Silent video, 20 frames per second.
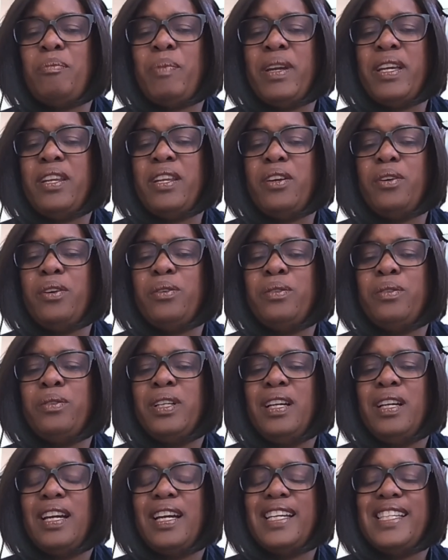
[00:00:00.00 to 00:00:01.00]
I know
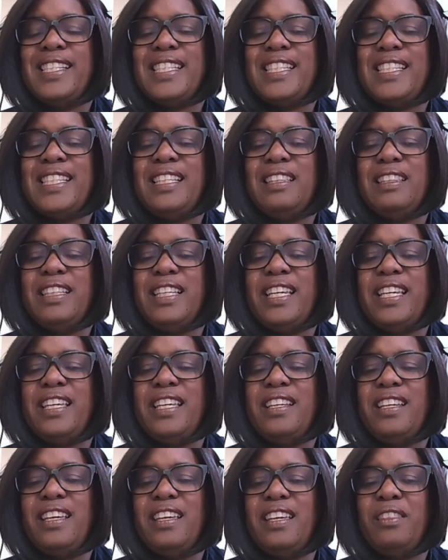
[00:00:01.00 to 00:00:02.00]
I see
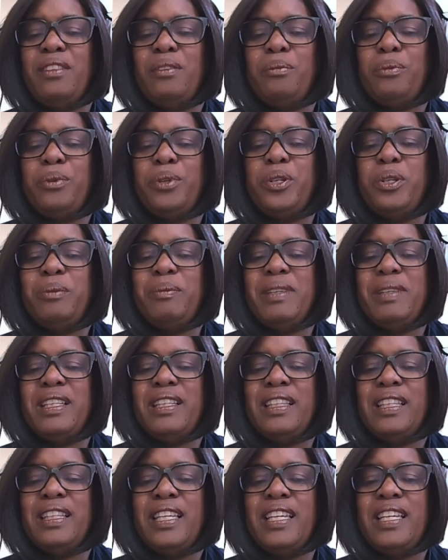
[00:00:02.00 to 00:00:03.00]
Lynn in the room,
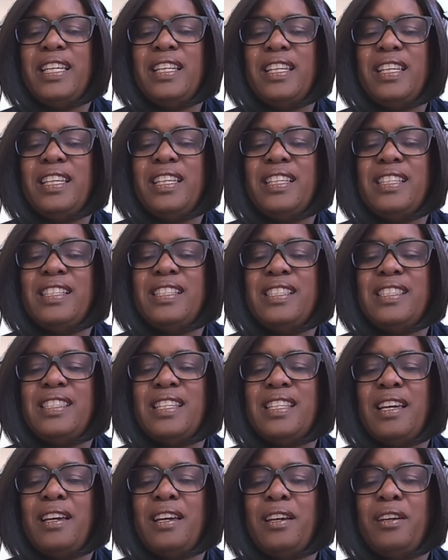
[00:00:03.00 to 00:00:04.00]
and Lynn is
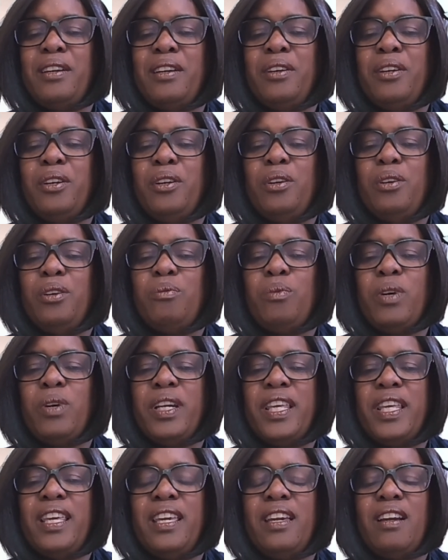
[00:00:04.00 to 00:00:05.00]

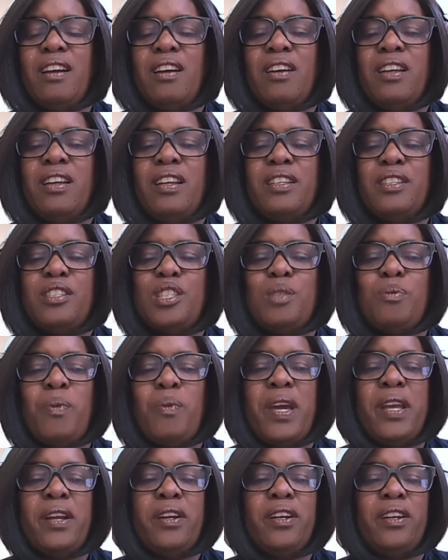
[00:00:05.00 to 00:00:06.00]
working on a
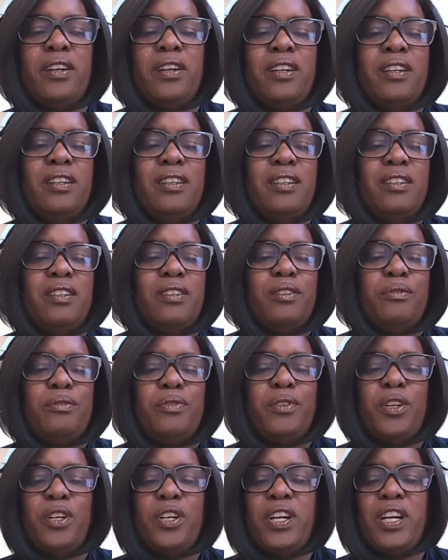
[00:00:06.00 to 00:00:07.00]
sweater
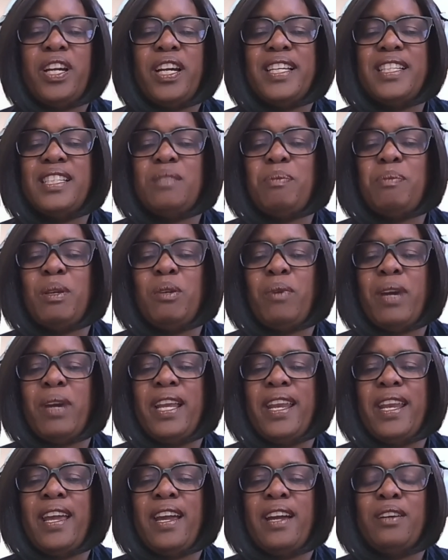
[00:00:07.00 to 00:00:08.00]
for her husband
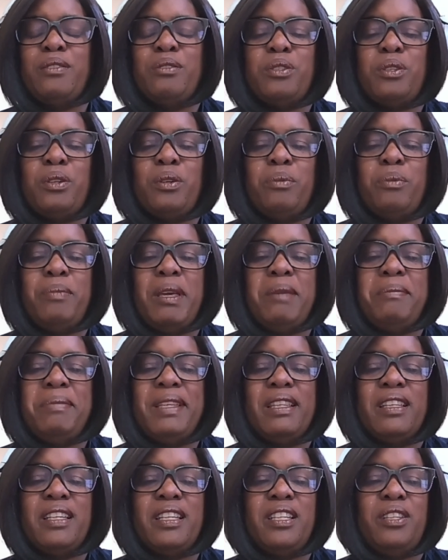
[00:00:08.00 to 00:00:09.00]
right now. So maybe
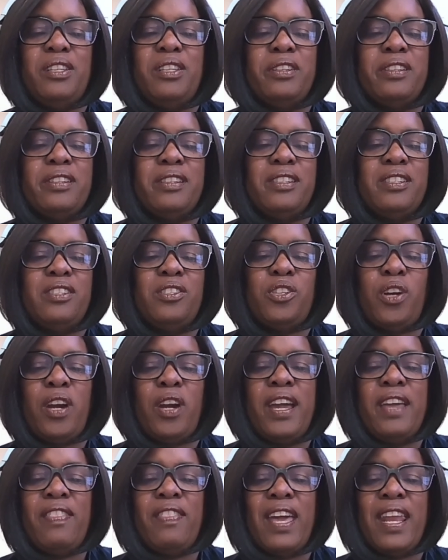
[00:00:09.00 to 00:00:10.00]
Lynn, you could
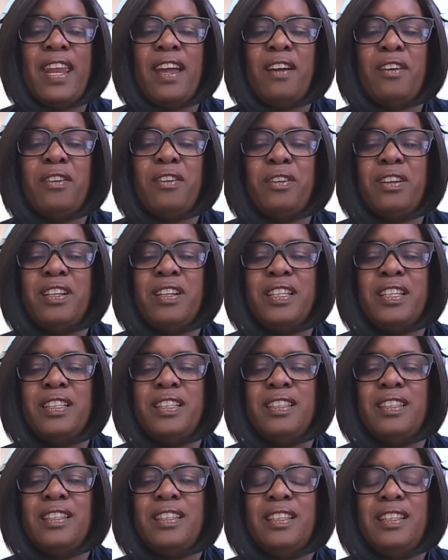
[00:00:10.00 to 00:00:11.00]
try that out
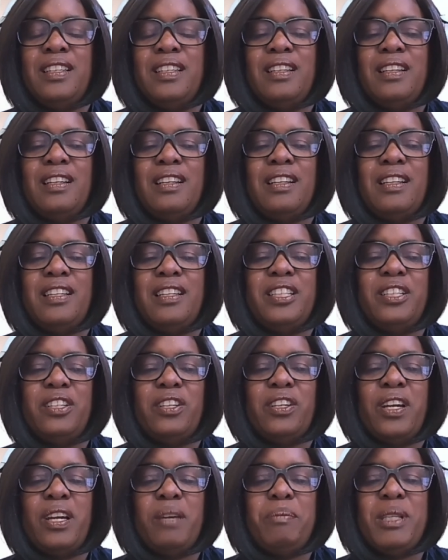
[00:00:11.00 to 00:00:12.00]
on your
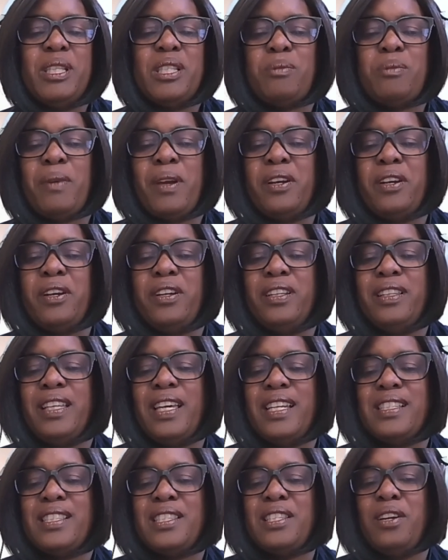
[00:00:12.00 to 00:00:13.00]
hubby's sweater and
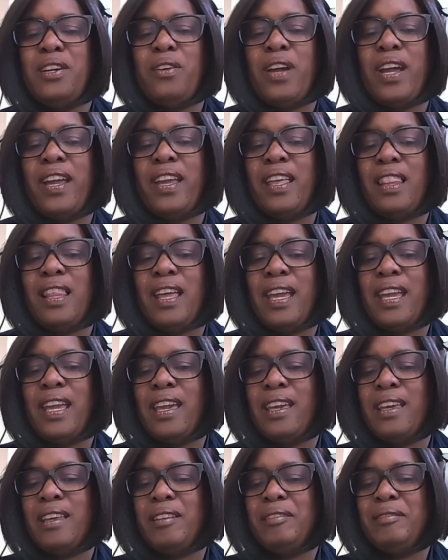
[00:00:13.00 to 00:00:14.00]
let us know how you like
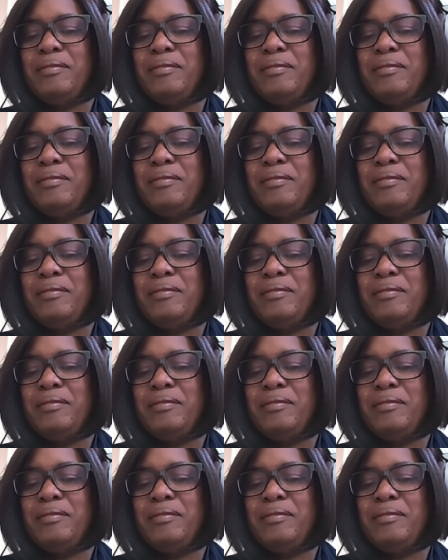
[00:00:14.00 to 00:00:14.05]
it.